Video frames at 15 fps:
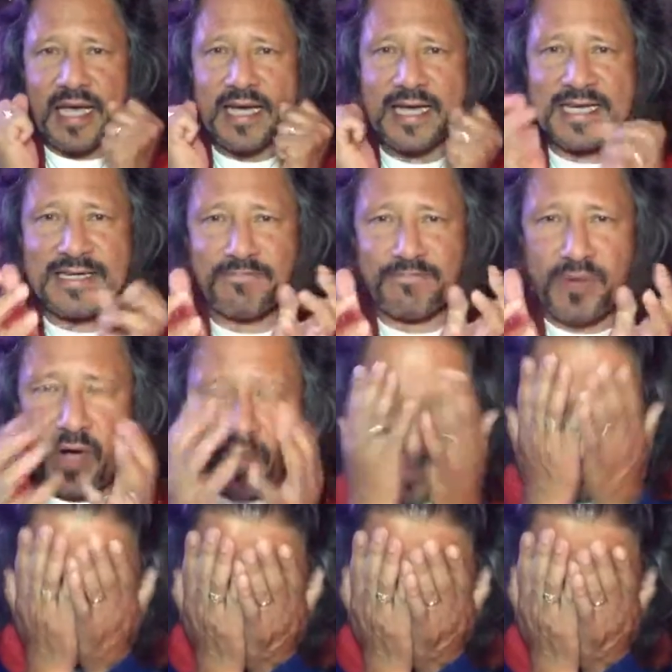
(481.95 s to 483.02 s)

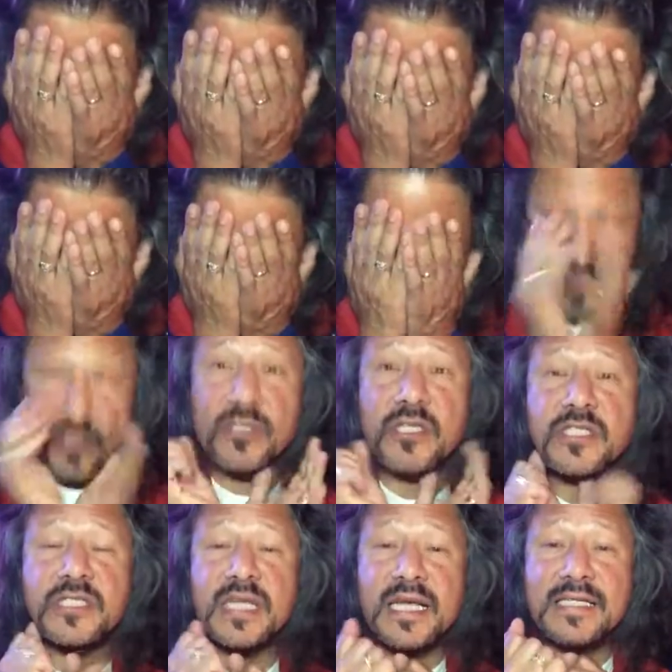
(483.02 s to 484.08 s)
handball, there's no
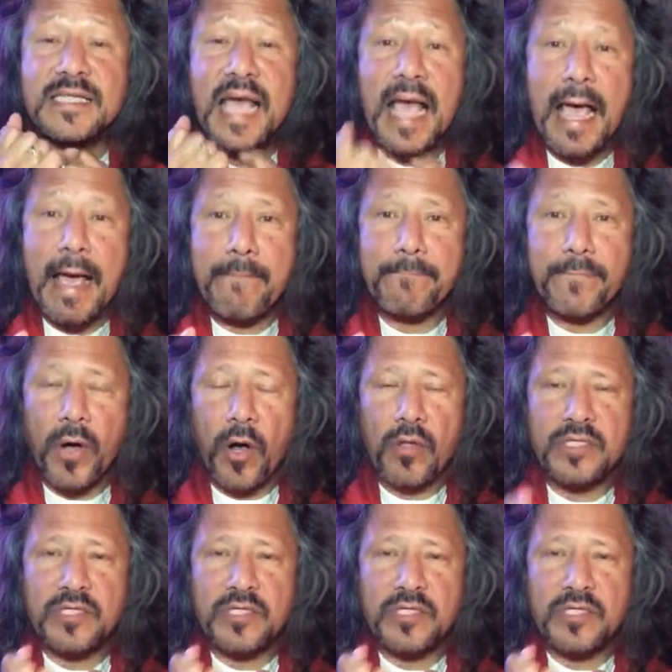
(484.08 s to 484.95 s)
such thing as handball.